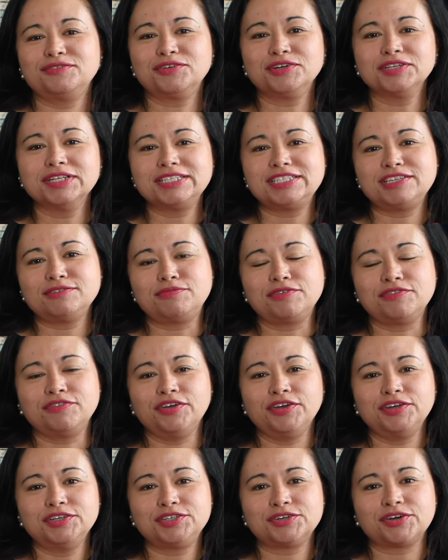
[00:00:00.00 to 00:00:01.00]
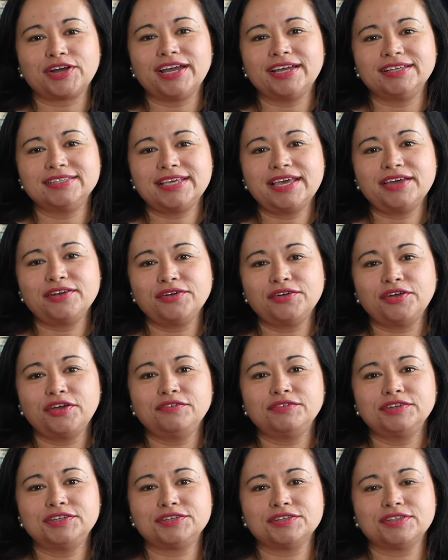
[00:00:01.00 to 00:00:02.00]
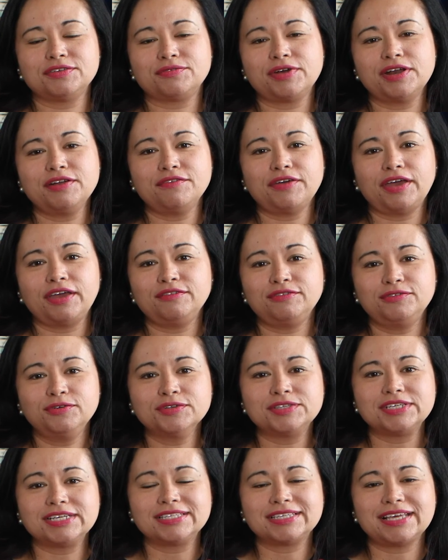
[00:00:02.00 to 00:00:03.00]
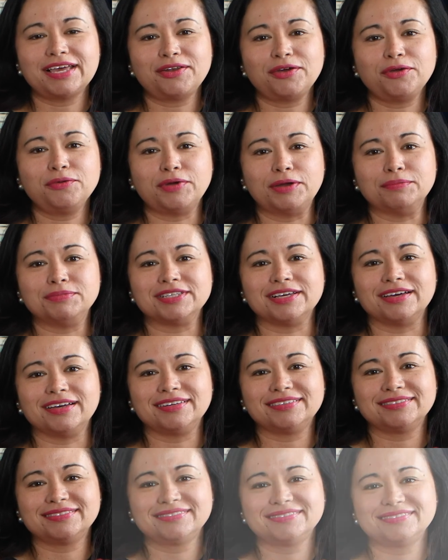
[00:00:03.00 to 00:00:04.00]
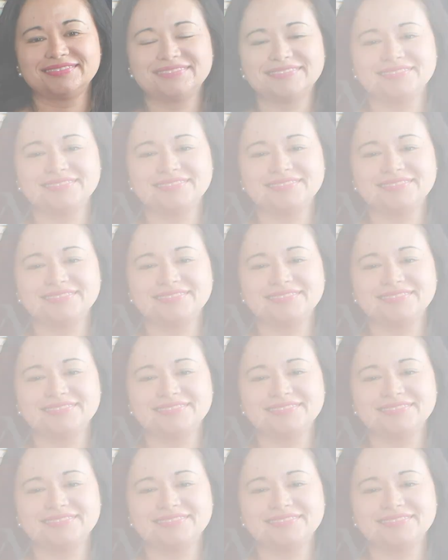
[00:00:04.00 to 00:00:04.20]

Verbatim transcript: For a list of preferred trades, head on over to the Renovate 4680 website.